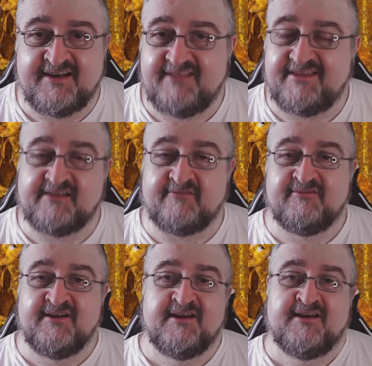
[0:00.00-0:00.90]
They think
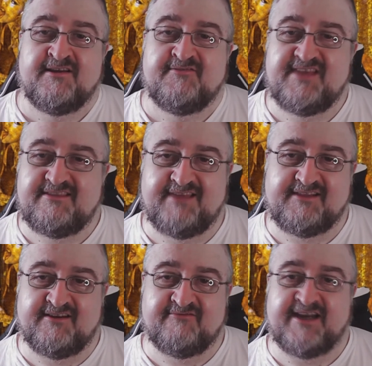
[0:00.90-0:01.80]

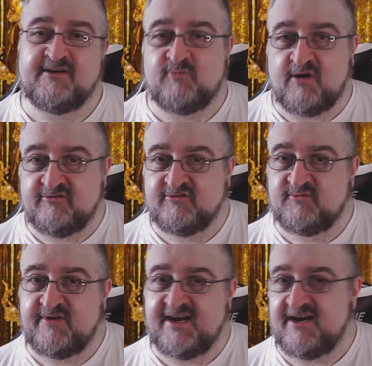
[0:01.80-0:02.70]
they're in a world
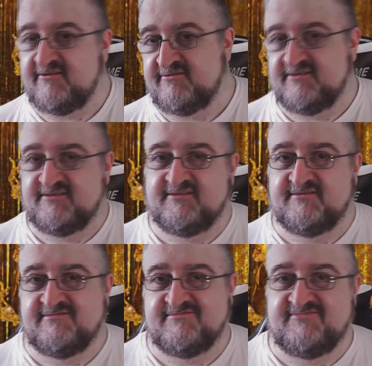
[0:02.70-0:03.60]
where
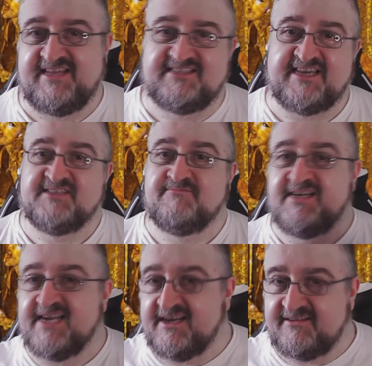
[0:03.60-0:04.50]
these things mean
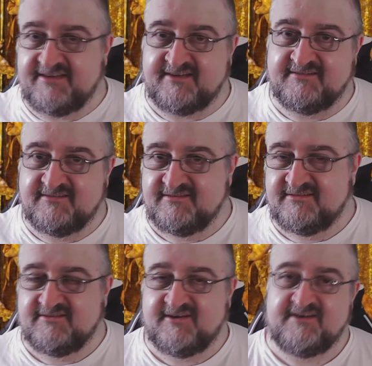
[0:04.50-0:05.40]
anything,
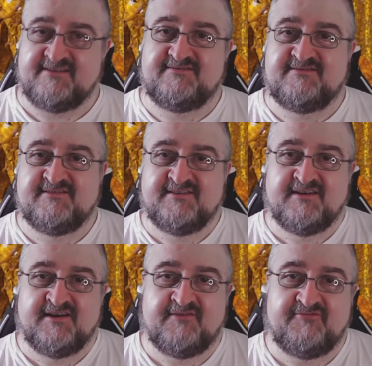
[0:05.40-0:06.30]
and
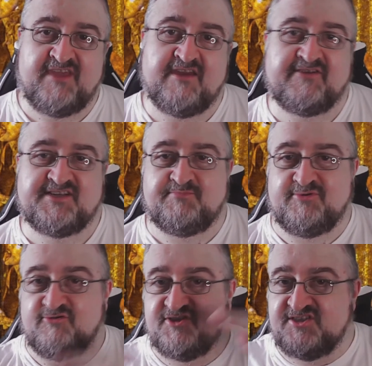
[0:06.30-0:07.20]
their
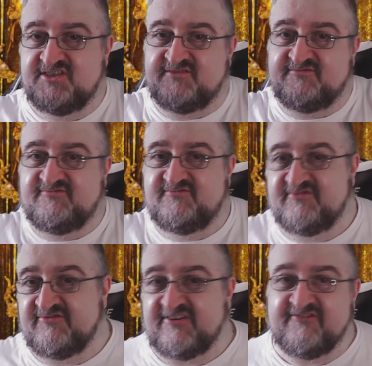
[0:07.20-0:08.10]
explosions of
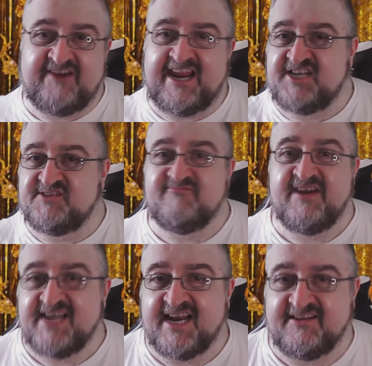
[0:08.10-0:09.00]
rage
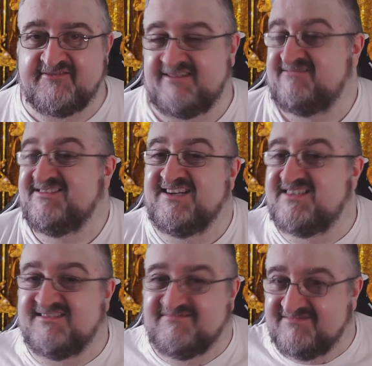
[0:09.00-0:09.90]
mean anything. It
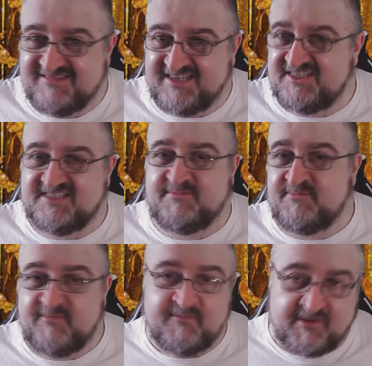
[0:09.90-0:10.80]
doesn't. It's just
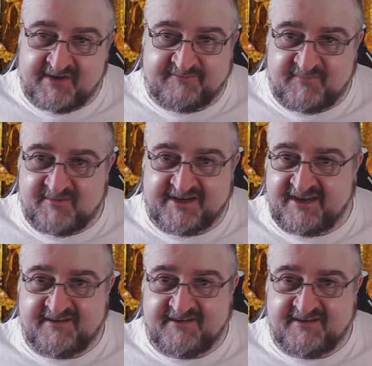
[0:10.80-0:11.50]
about the money.